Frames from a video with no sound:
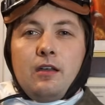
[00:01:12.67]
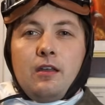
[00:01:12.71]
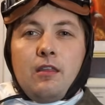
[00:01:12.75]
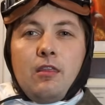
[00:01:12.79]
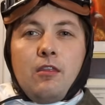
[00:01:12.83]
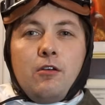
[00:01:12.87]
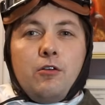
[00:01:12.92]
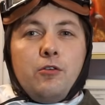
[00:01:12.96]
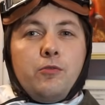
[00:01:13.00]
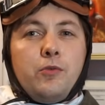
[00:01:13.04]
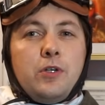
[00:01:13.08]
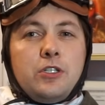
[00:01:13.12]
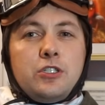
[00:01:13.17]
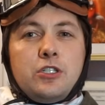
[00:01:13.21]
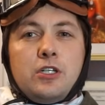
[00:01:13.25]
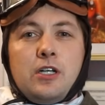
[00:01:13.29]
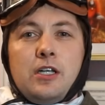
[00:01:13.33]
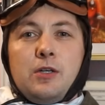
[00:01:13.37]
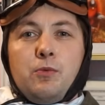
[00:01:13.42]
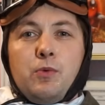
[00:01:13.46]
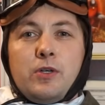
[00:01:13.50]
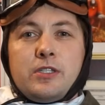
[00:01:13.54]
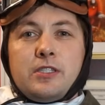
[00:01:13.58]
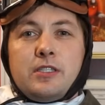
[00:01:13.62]
There
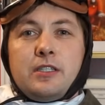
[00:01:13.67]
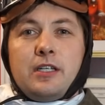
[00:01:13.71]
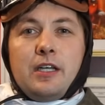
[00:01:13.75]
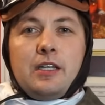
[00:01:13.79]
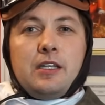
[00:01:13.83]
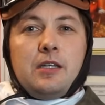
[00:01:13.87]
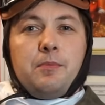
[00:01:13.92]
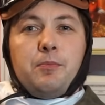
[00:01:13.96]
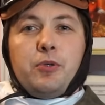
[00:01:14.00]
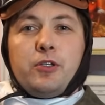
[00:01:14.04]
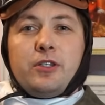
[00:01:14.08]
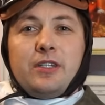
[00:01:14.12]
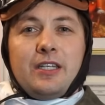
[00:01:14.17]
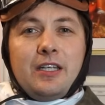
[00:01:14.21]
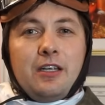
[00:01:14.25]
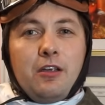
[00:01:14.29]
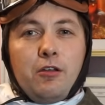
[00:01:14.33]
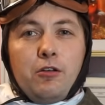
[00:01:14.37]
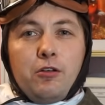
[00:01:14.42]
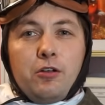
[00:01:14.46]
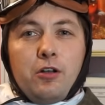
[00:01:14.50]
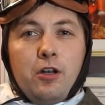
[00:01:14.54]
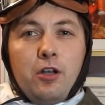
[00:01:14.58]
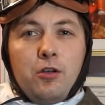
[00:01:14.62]
originally wasn't any
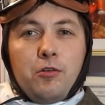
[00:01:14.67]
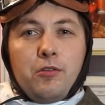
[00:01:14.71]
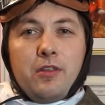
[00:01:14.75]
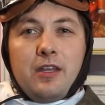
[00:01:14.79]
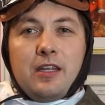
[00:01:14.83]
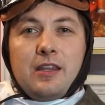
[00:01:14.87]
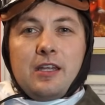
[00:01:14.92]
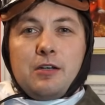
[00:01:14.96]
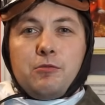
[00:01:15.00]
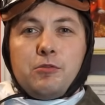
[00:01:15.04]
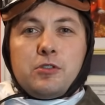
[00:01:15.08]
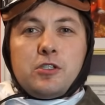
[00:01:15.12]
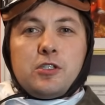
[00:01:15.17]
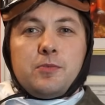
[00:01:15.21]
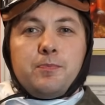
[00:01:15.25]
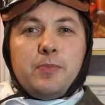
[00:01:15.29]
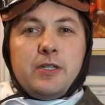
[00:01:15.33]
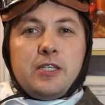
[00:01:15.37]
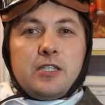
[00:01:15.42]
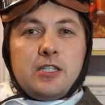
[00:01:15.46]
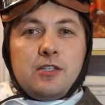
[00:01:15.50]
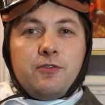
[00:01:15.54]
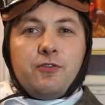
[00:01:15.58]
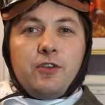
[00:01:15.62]
particular clothing that was
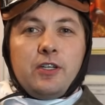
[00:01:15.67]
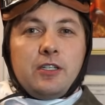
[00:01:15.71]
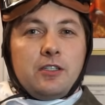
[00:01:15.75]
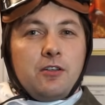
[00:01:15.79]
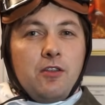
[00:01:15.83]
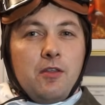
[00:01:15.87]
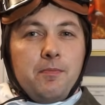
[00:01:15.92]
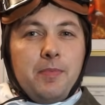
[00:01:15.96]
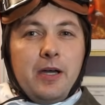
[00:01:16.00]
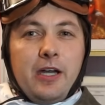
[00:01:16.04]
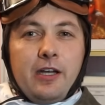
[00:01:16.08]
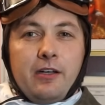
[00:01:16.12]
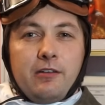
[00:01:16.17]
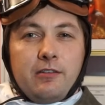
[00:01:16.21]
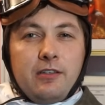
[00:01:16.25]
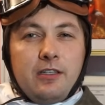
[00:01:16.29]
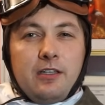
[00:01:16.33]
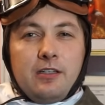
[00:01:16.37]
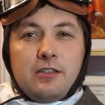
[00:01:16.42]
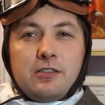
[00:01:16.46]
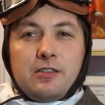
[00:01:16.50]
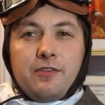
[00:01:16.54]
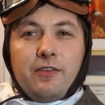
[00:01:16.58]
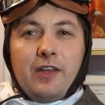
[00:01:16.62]
specific to the
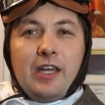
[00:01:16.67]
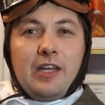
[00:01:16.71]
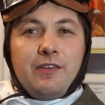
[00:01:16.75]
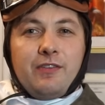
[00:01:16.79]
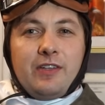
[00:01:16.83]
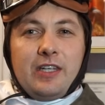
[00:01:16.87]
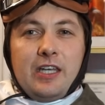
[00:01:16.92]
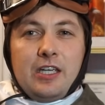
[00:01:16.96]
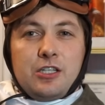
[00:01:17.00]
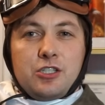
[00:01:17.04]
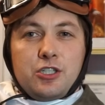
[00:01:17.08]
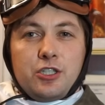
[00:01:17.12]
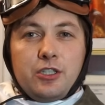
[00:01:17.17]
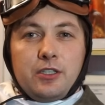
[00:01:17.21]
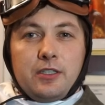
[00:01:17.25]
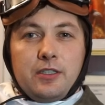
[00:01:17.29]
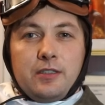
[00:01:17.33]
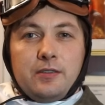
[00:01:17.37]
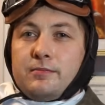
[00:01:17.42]
pioneers of aviation.